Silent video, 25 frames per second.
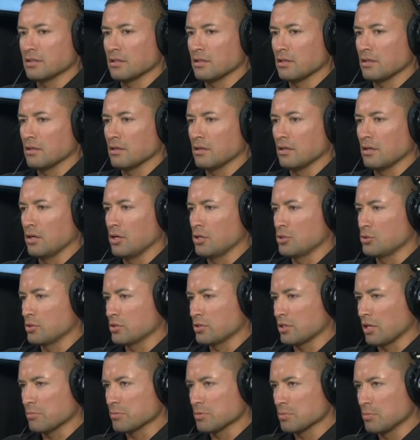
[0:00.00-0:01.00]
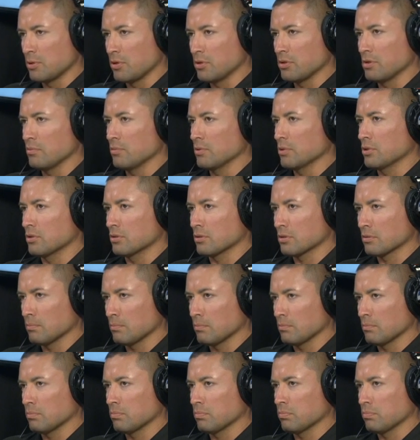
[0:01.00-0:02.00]
uh, a uh, hundred times more than what they're
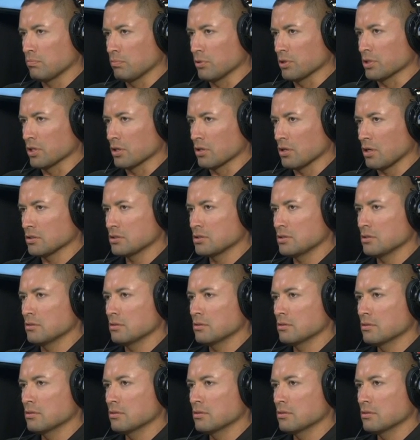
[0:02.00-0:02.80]
what they costed.